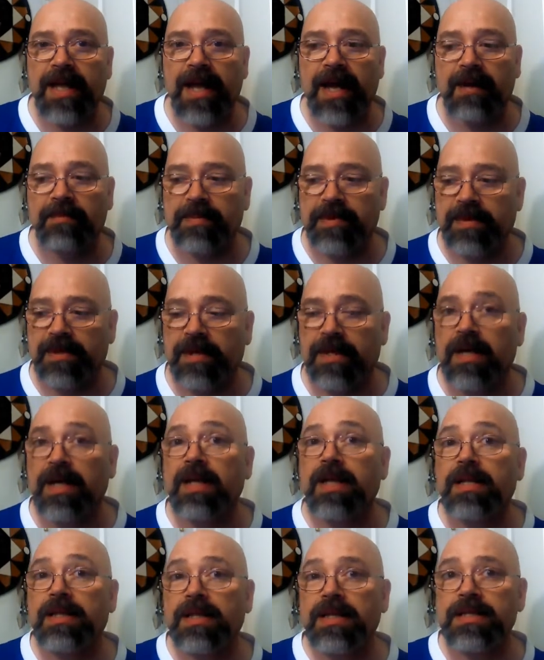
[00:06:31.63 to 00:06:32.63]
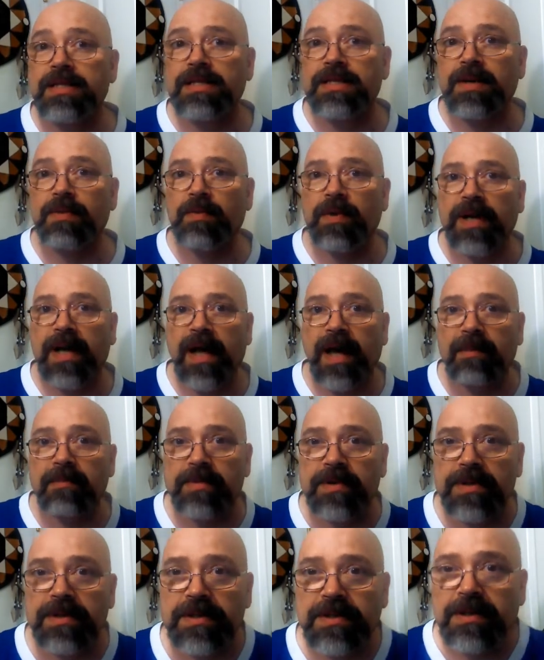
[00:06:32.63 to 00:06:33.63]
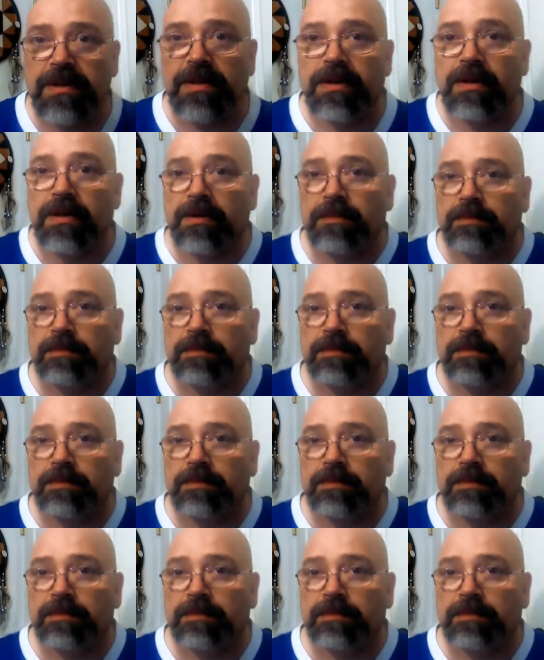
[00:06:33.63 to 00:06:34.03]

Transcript: happen. Let's see what happens.